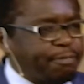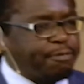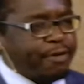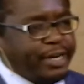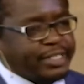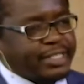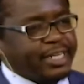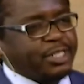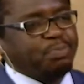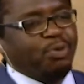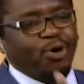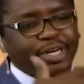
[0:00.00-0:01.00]
phrase that is
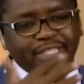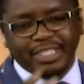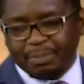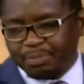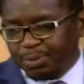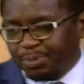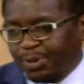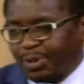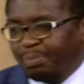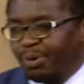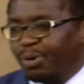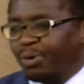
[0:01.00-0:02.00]
more acceptable,
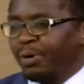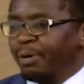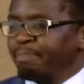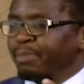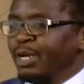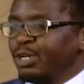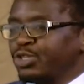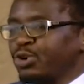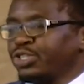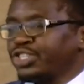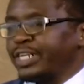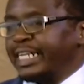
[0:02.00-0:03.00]
more
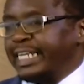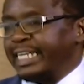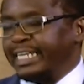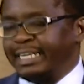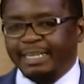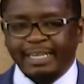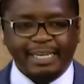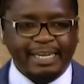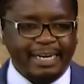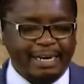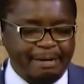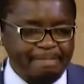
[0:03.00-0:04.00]
socially
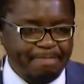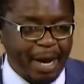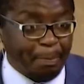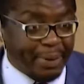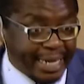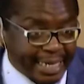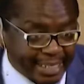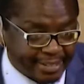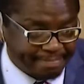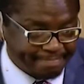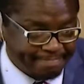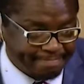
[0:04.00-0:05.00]
appealing.
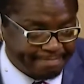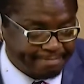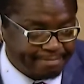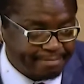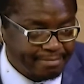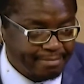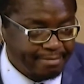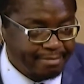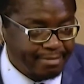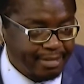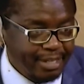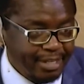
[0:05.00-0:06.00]

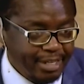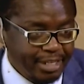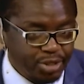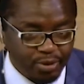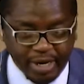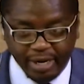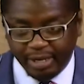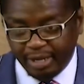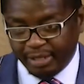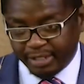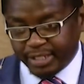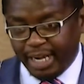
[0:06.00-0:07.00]
And so
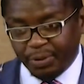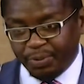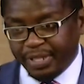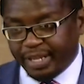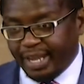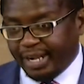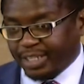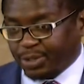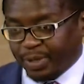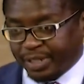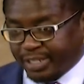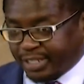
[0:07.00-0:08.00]
I stand with the Gerrys
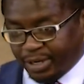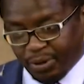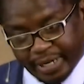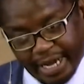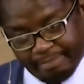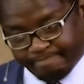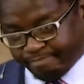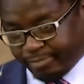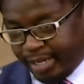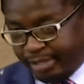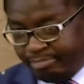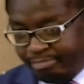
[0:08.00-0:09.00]
when they said, okay,
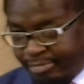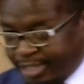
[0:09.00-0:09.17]
then